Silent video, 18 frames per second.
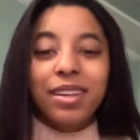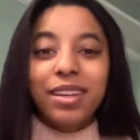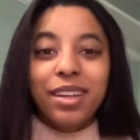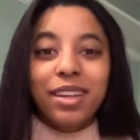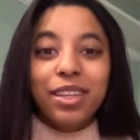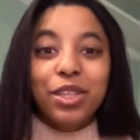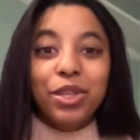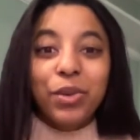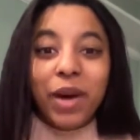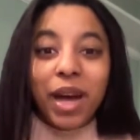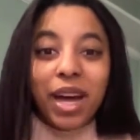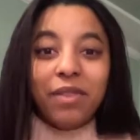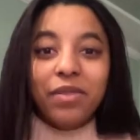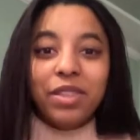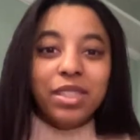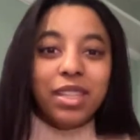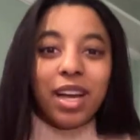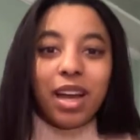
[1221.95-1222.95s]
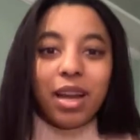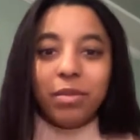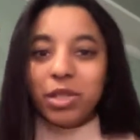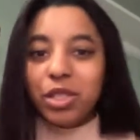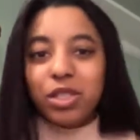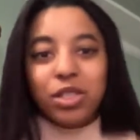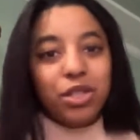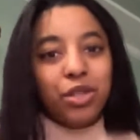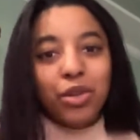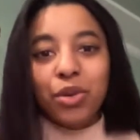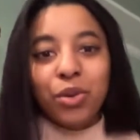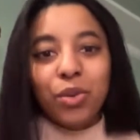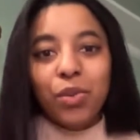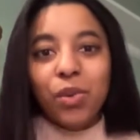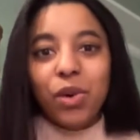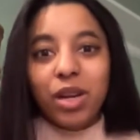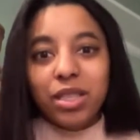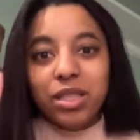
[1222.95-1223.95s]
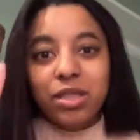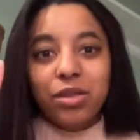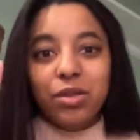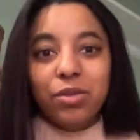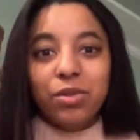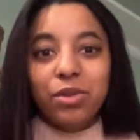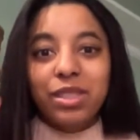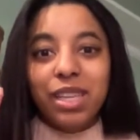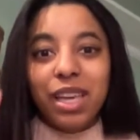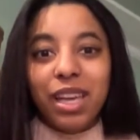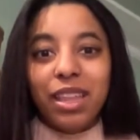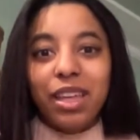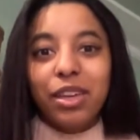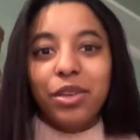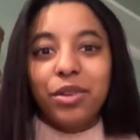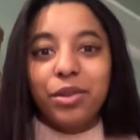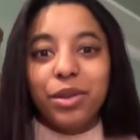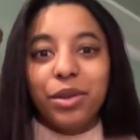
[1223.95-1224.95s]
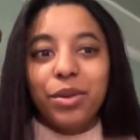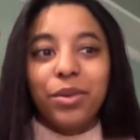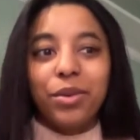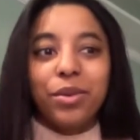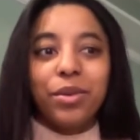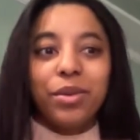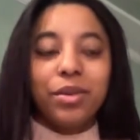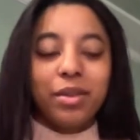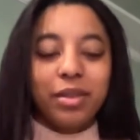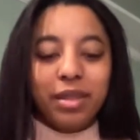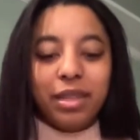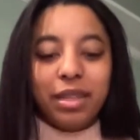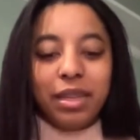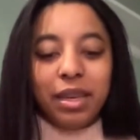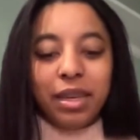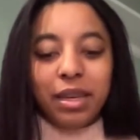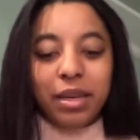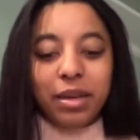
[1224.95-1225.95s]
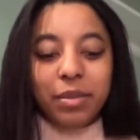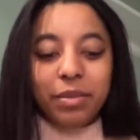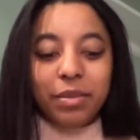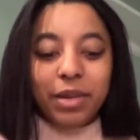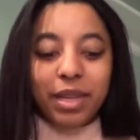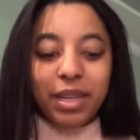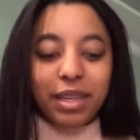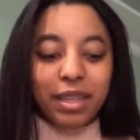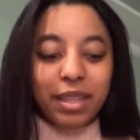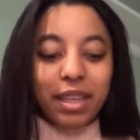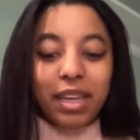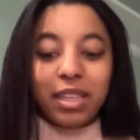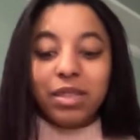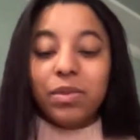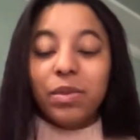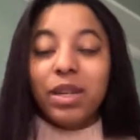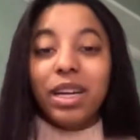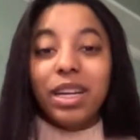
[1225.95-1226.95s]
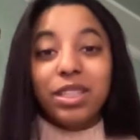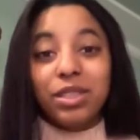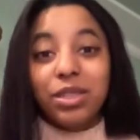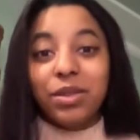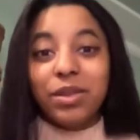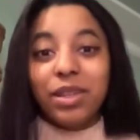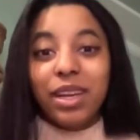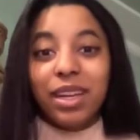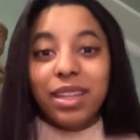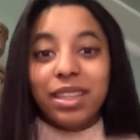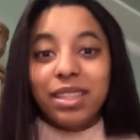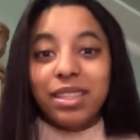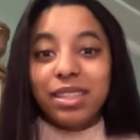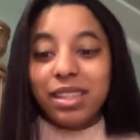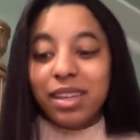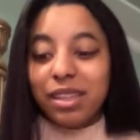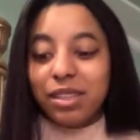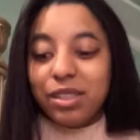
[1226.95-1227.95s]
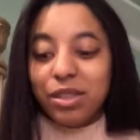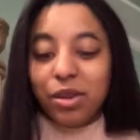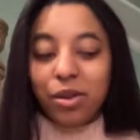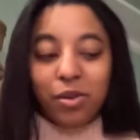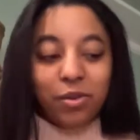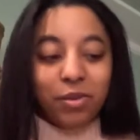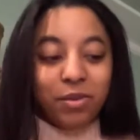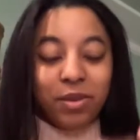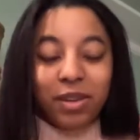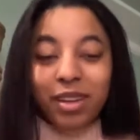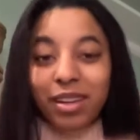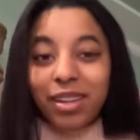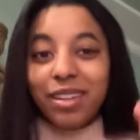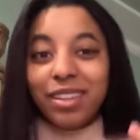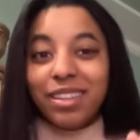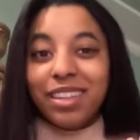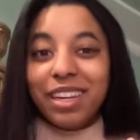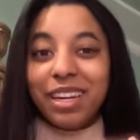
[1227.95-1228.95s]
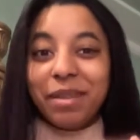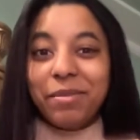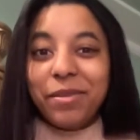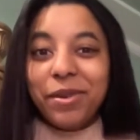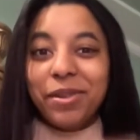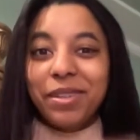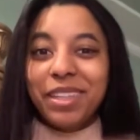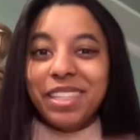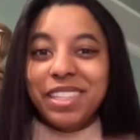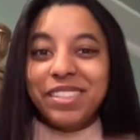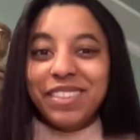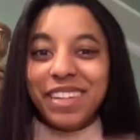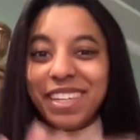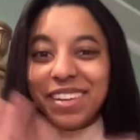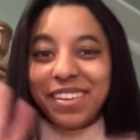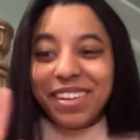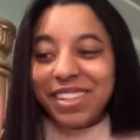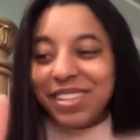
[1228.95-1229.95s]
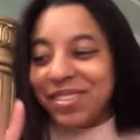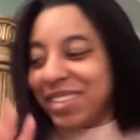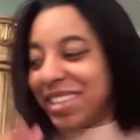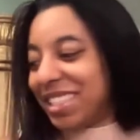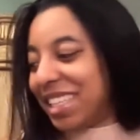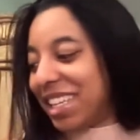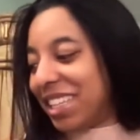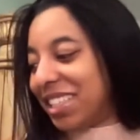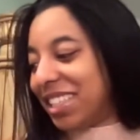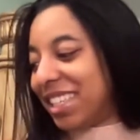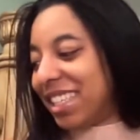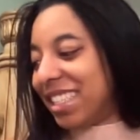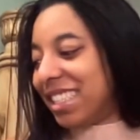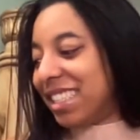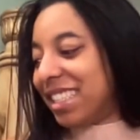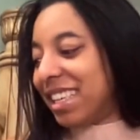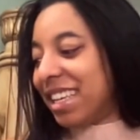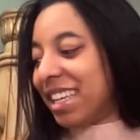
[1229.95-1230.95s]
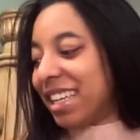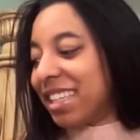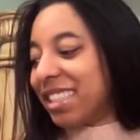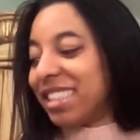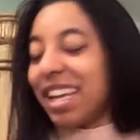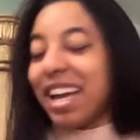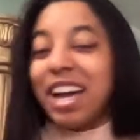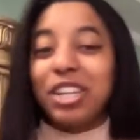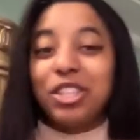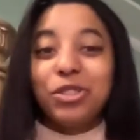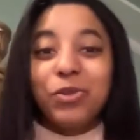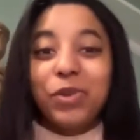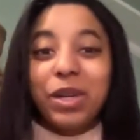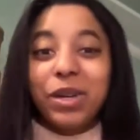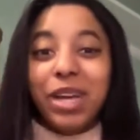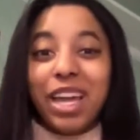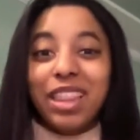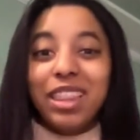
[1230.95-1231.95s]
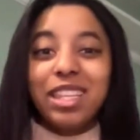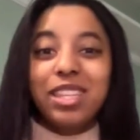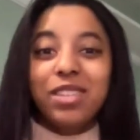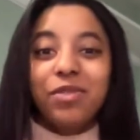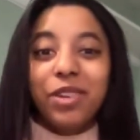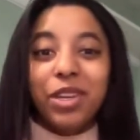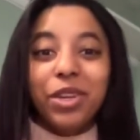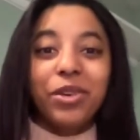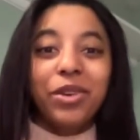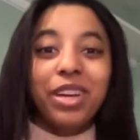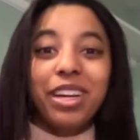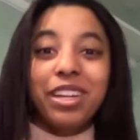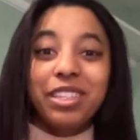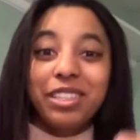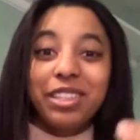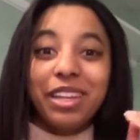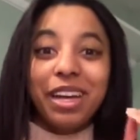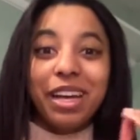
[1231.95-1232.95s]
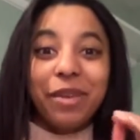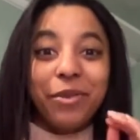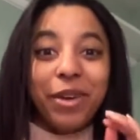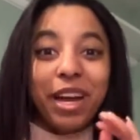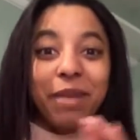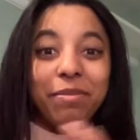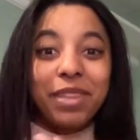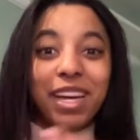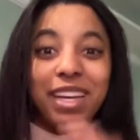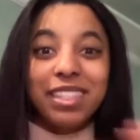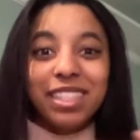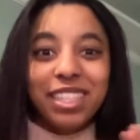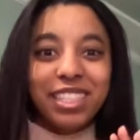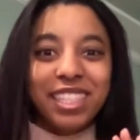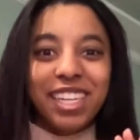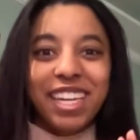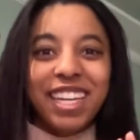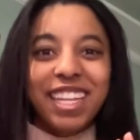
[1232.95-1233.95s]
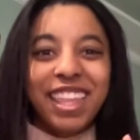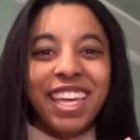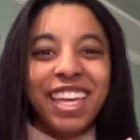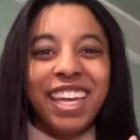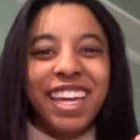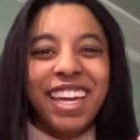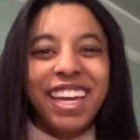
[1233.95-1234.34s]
you have the time. It's just you don't want to say that you do. But that's what I do to get this done. So like I'm holding this right now. I don't want to touch this because I actually want to end this video here so that way I'm not touching anything.